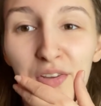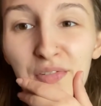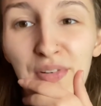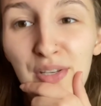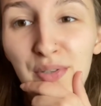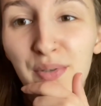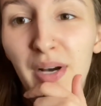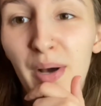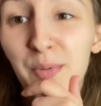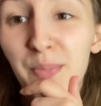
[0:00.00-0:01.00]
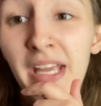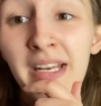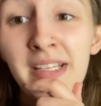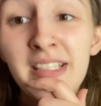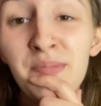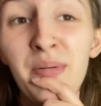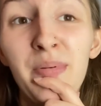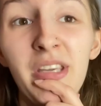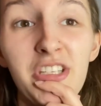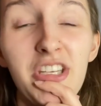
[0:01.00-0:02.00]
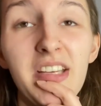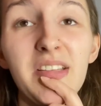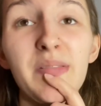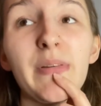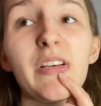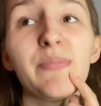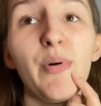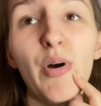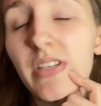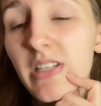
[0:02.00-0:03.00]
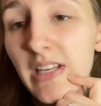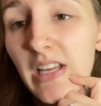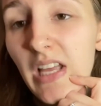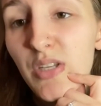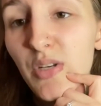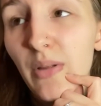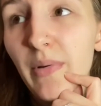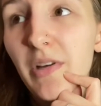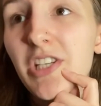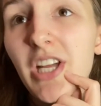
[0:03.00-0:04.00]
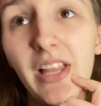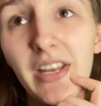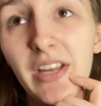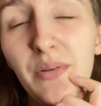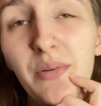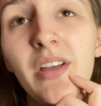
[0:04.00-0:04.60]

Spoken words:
video, I will be getting into my PJs because Boxing Day is all about chilling out.